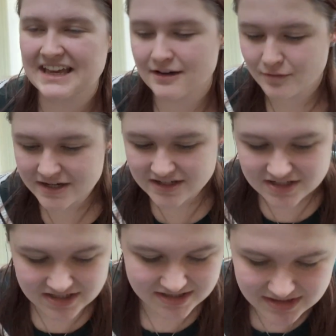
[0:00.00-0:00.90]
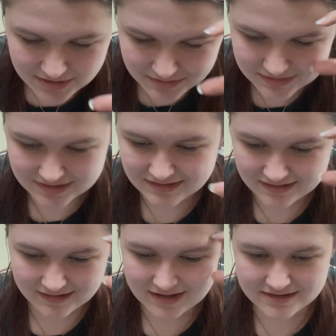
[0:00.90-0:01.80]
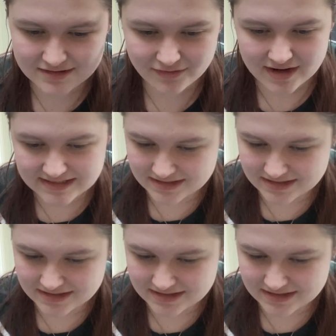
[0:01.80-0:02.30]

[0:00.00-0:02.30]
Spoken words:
If we could just use a device